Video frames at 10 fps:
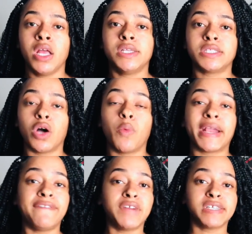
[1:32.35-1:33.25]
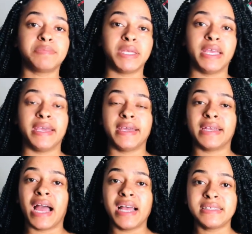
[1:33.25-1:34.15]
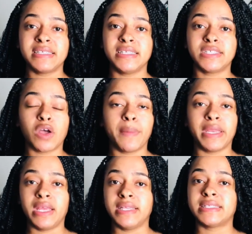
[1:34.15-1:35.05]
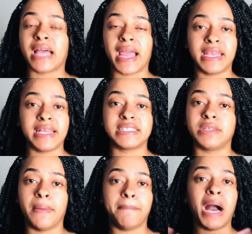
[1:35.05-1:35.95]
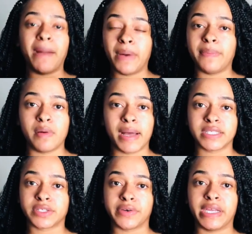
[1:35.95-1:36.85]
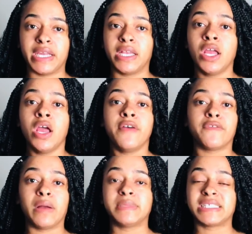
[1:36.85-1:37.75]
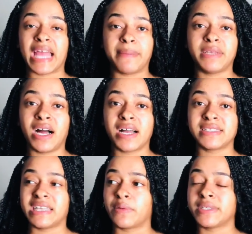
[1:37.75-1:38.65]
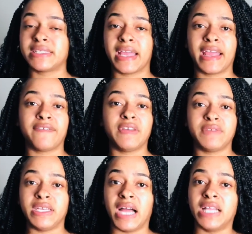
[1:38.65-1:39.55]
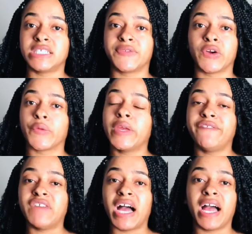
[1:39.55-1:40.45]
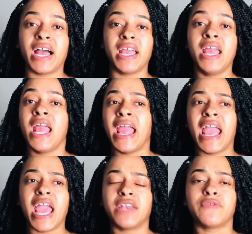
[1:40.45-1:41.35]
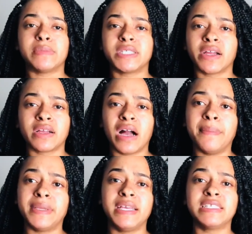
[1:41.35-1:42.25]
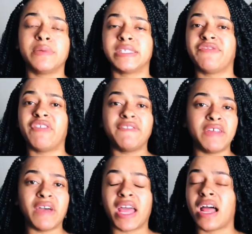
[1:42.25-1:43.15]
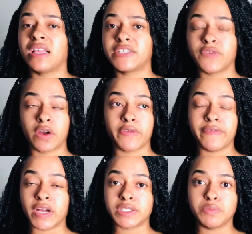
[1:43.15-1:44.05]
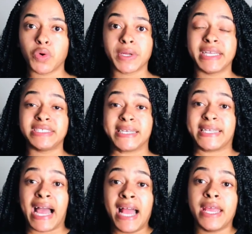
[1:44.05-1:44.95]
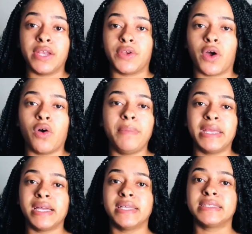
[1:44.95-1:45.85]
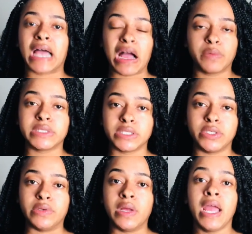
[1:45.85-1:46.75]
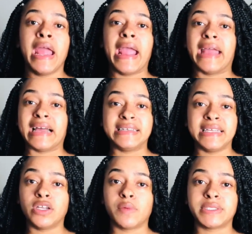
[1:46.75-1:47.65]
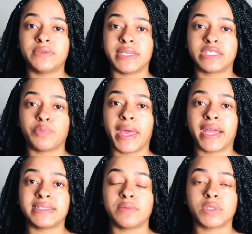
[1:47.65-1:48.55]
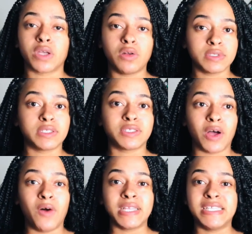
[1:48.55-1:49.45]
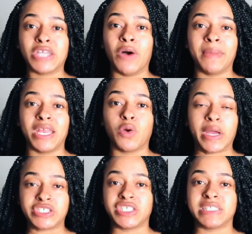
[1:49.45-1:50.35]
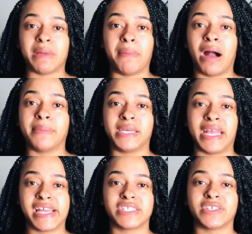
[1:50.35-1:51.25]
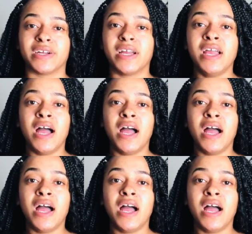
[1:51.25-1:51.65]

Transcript: So when I first began, I seen so many signings pop up on my screen from Snapdocs that were saying $50 for a refi, and from certain companies it was $55 for a reverse mortgage, and I didn't know because I was new and I didn't know what to expect. Only so many questions my mom could answer.